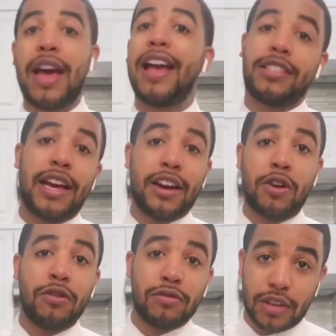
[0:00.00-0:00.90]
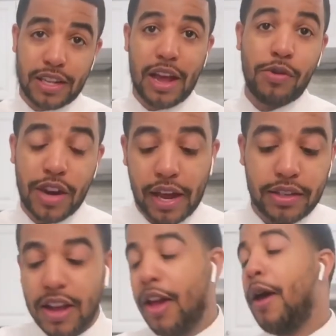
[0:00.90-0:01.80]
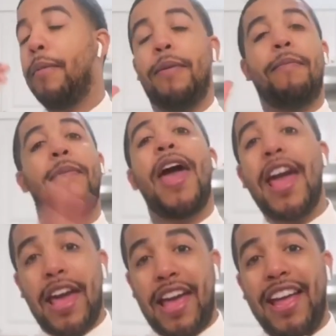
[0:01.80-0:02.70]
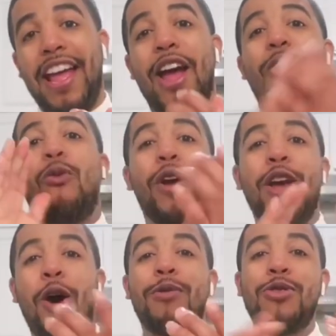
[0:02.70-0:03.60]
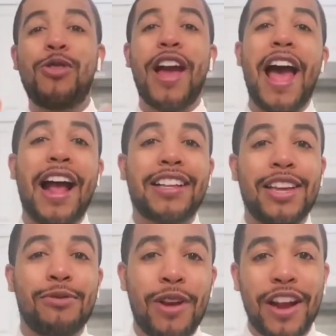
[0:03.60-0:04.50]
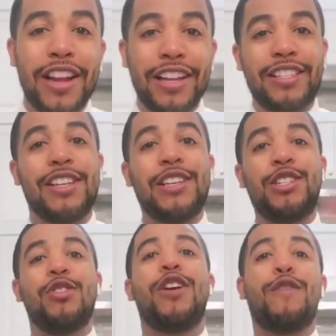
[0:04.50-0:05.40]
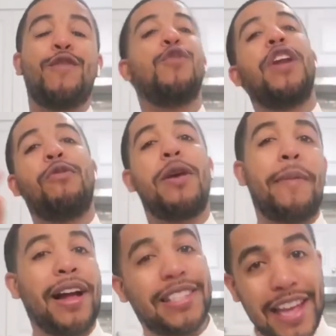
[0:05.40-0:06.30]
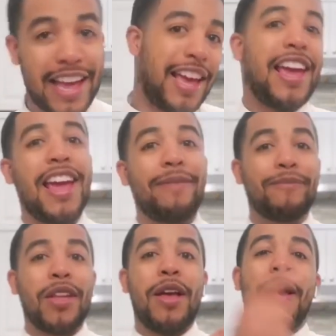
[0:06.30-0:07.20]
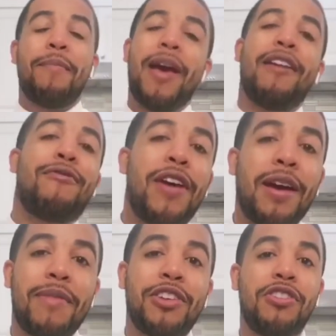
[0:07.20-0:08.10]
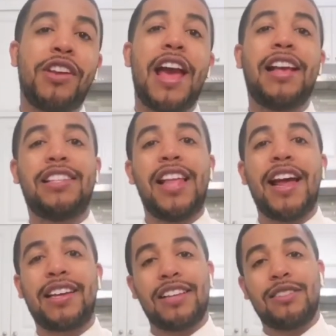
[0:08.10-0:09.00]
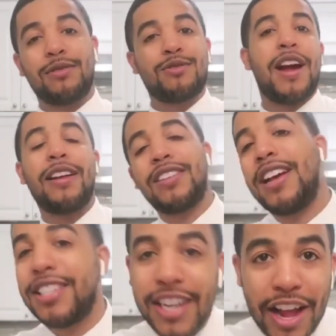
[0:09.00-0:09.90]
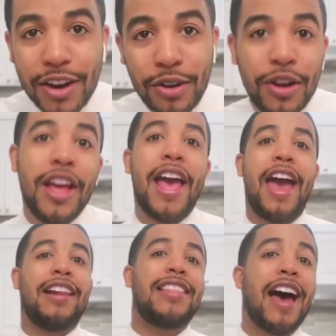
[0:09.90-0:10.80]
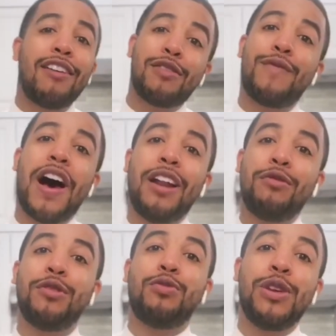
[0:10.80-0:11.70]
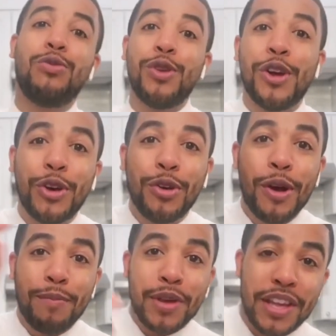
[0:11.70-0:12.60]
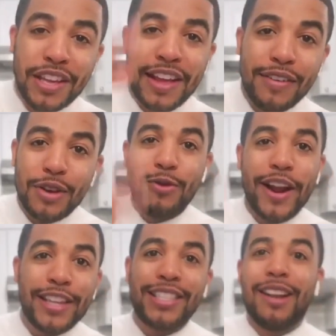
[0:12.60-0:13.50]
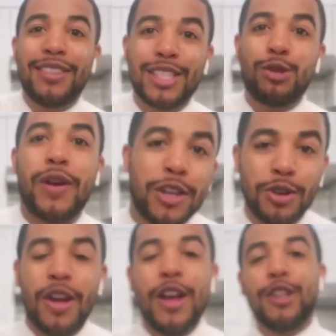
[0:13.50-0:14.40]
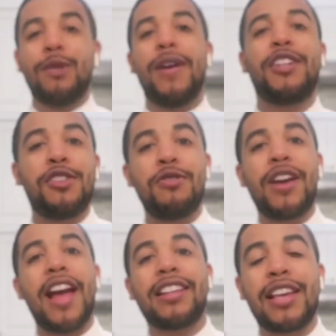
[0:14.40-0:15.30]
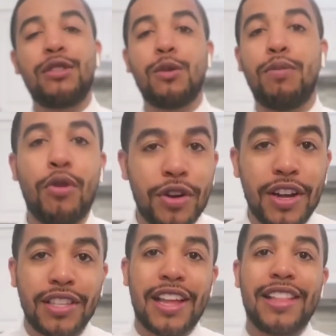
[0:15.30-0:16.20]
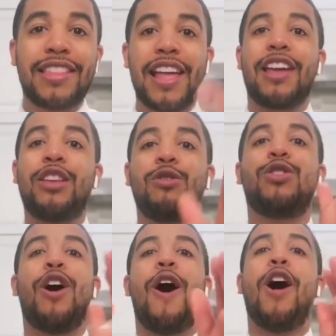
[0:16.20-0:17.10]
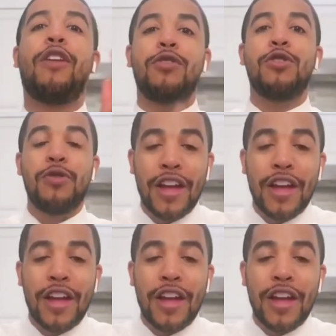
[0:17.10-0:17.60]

I actually gotta go get that one next. But man, we hope you guys get ready to enjoy the food that we about to eat. Matter of fact, make sure you guys like and subscribe to our channel. At a thousand followers, we will be giving away something special. So make sure you guys keep supporting us and thank you to all of you.